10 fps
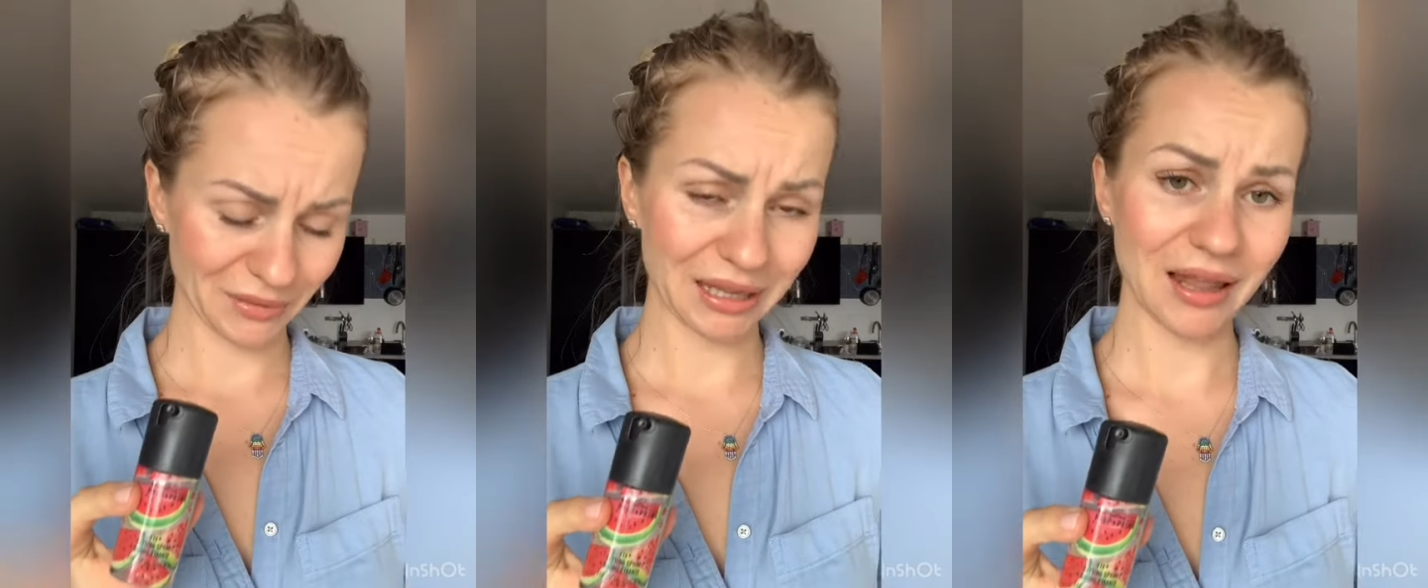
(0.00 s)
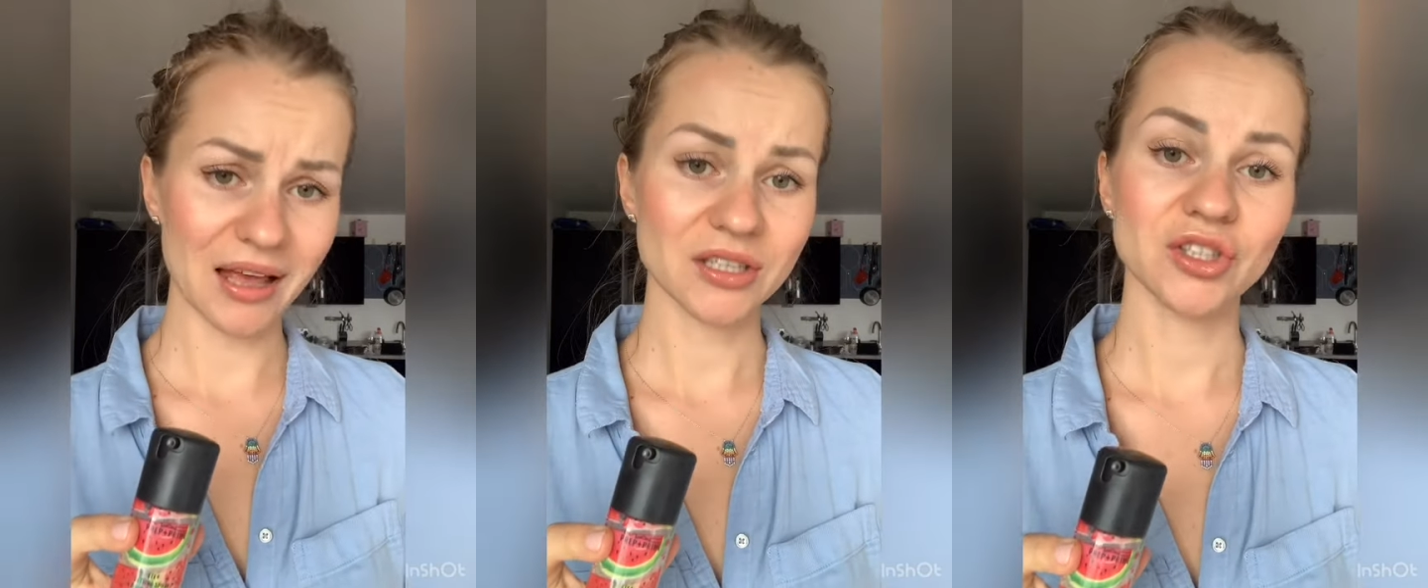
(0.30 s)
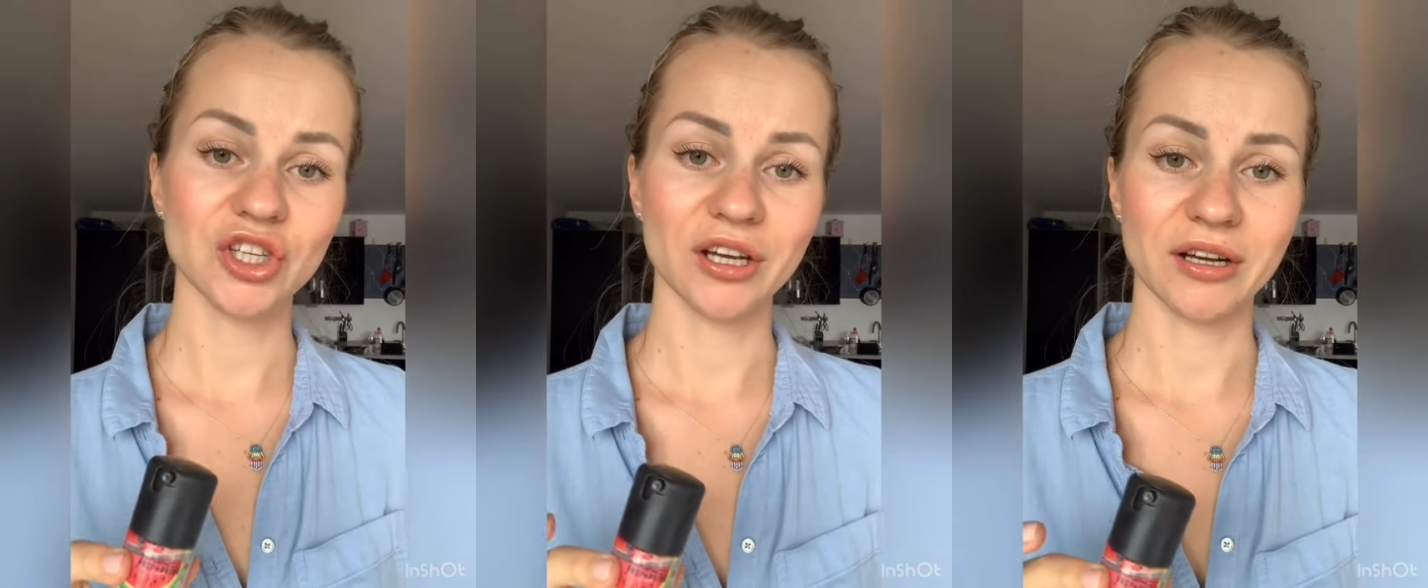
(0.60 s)
last
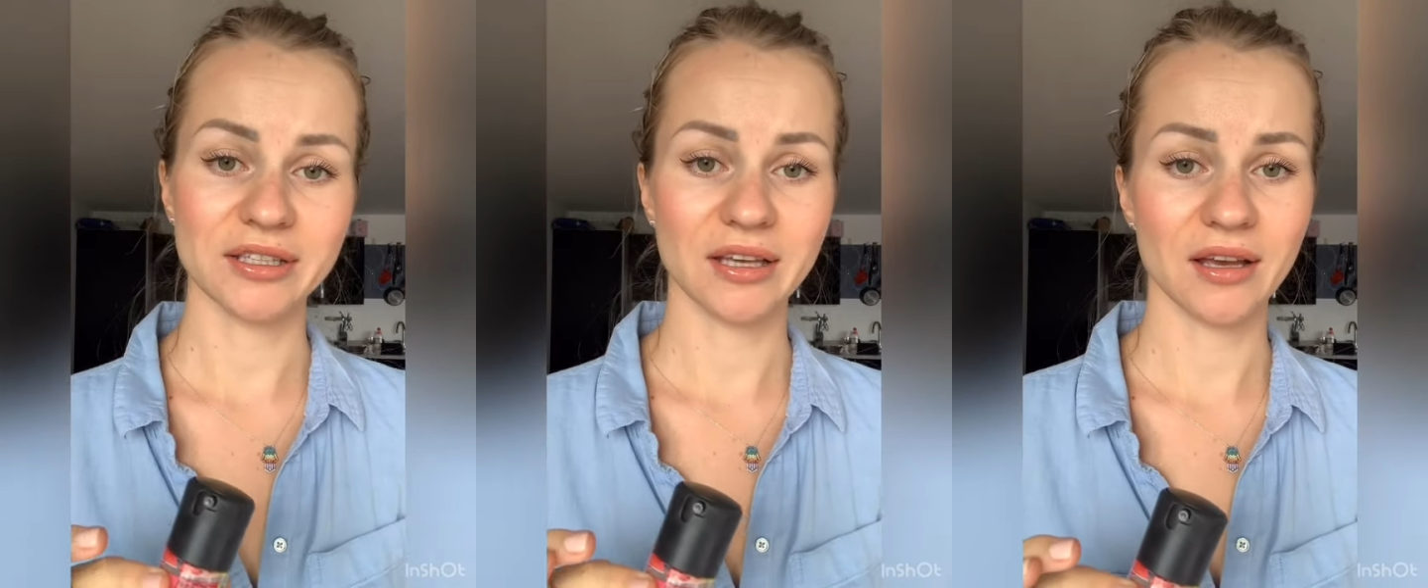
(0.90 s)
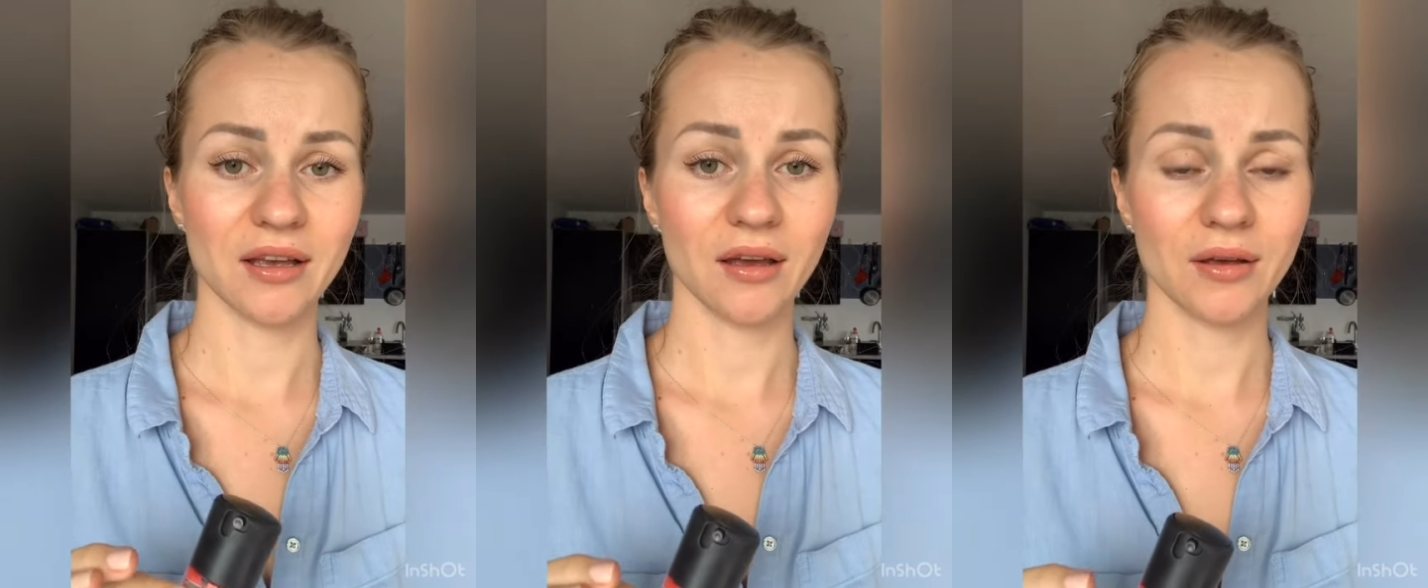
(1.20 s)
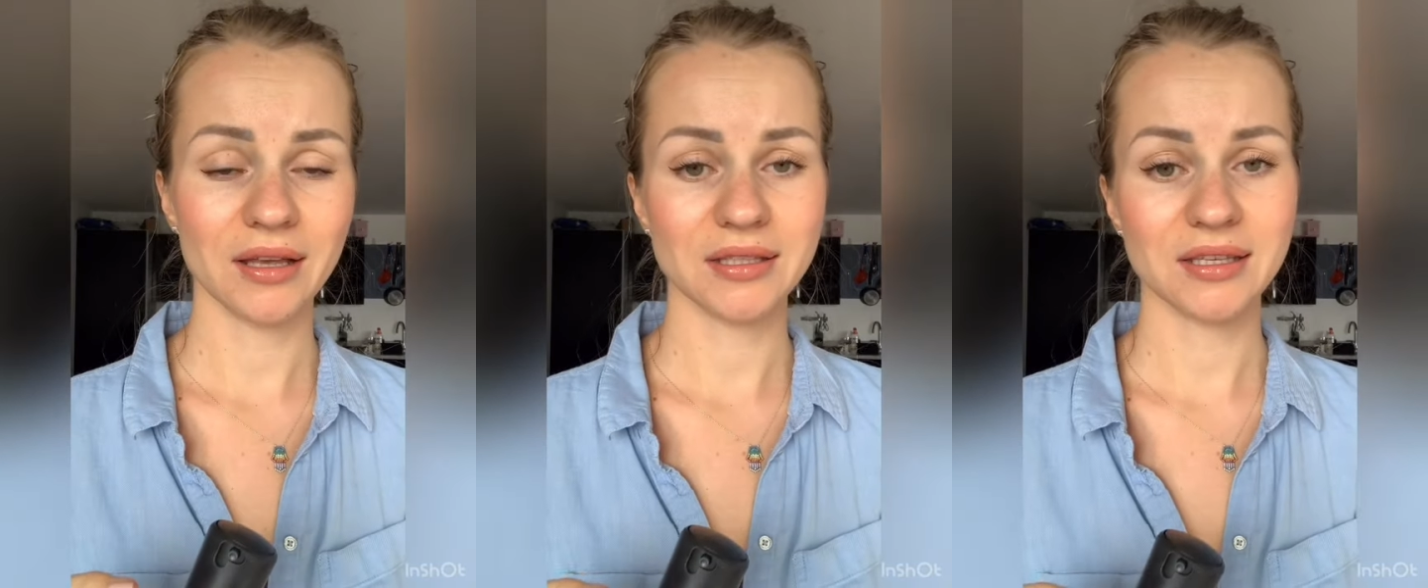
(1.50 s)
year as
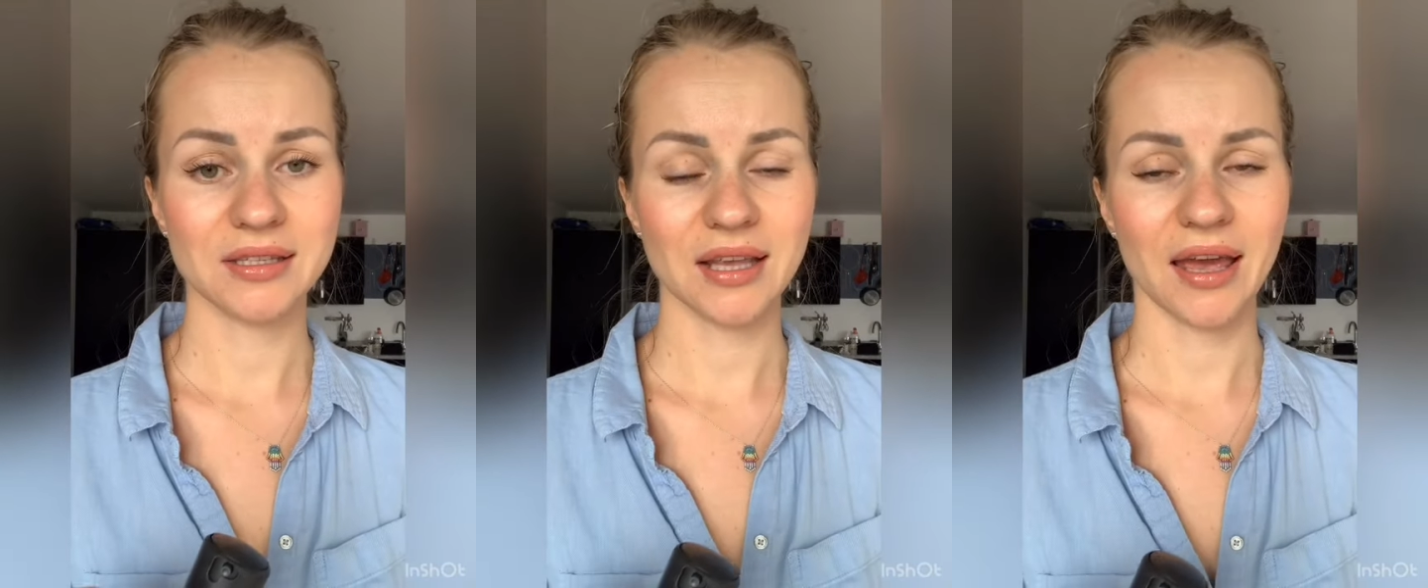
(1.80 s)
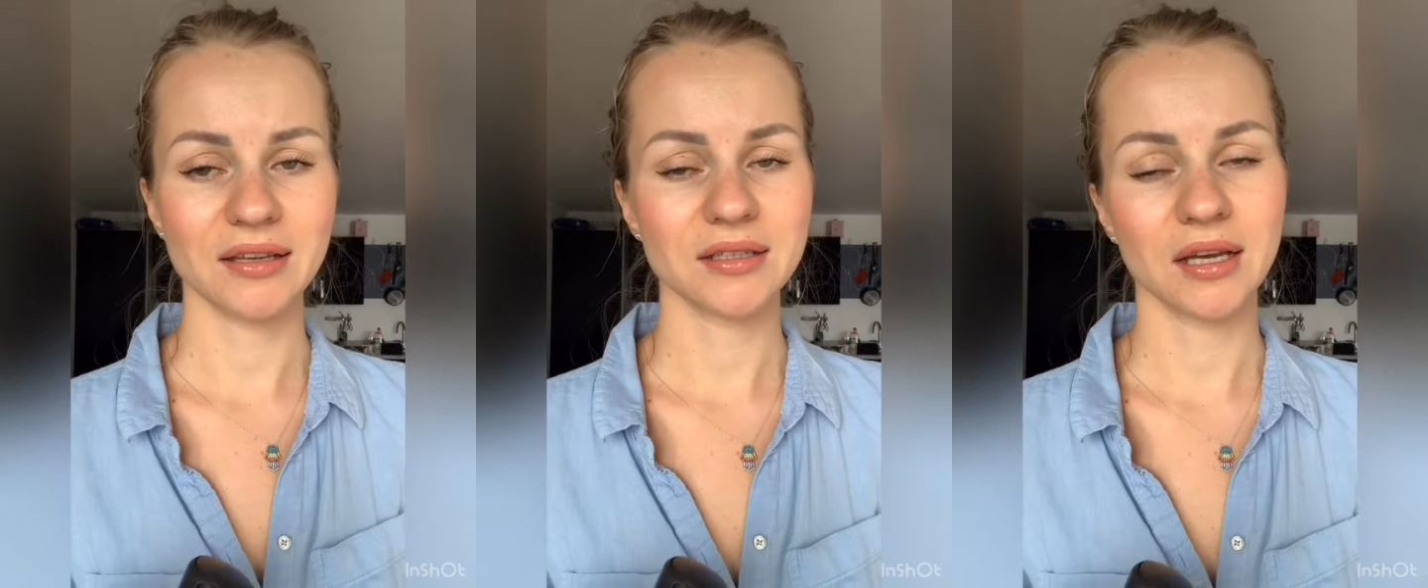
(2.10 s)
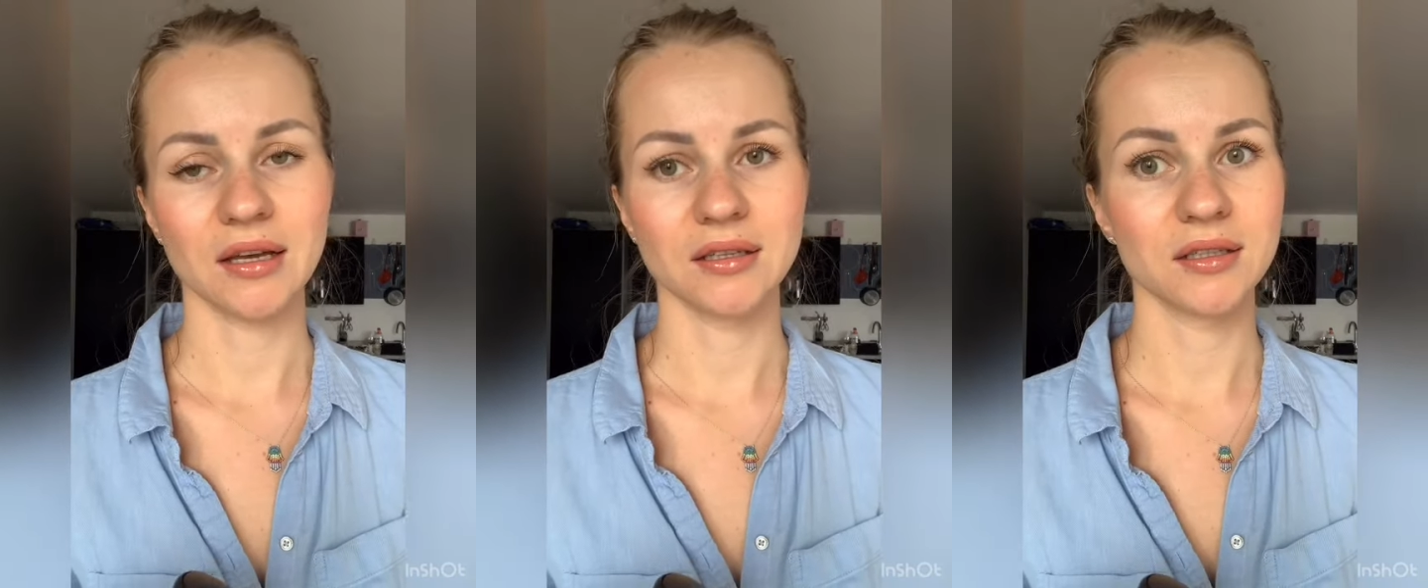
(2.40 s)
a set,
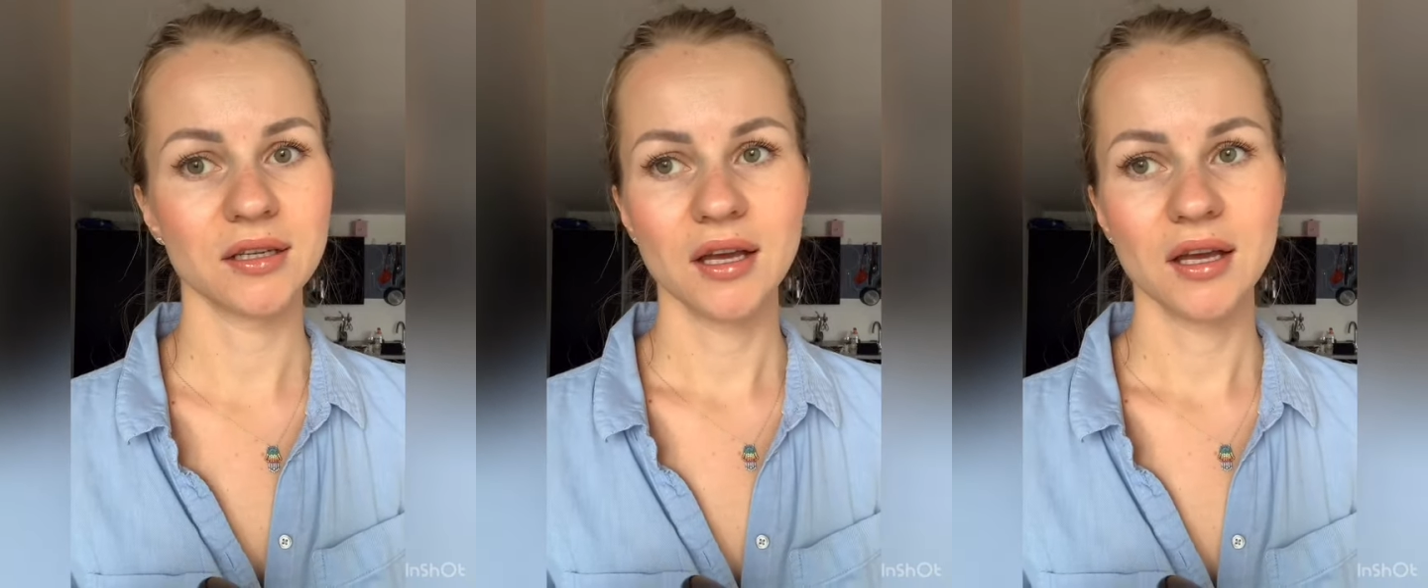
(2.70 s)
and